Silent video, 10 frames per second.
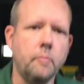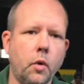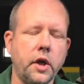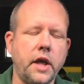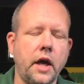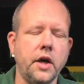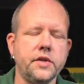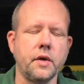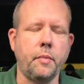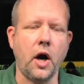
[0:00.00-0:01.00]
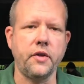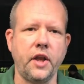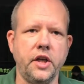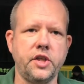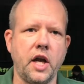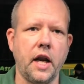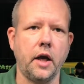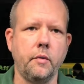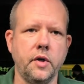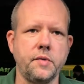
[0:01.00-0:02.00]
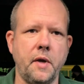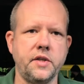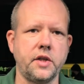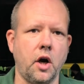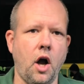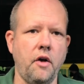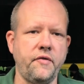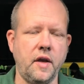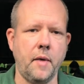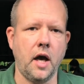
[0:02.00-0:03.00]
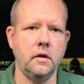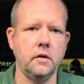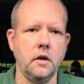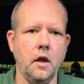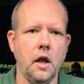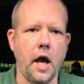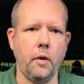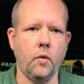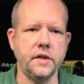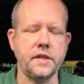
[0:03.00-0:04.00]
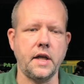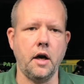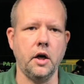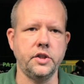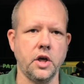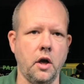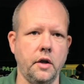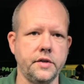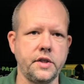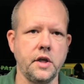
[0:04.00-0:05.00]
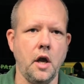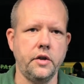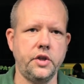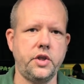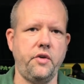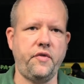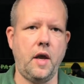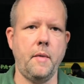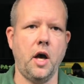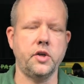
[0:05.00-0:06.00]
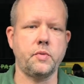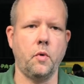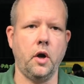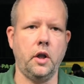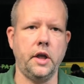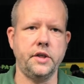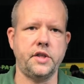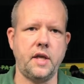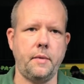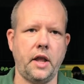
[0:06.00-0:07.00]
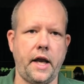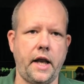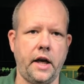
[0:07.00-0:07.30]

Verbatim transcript: Mourning geckos are parthenogenic, which means they're all female and once they're adults, the two females will stimulate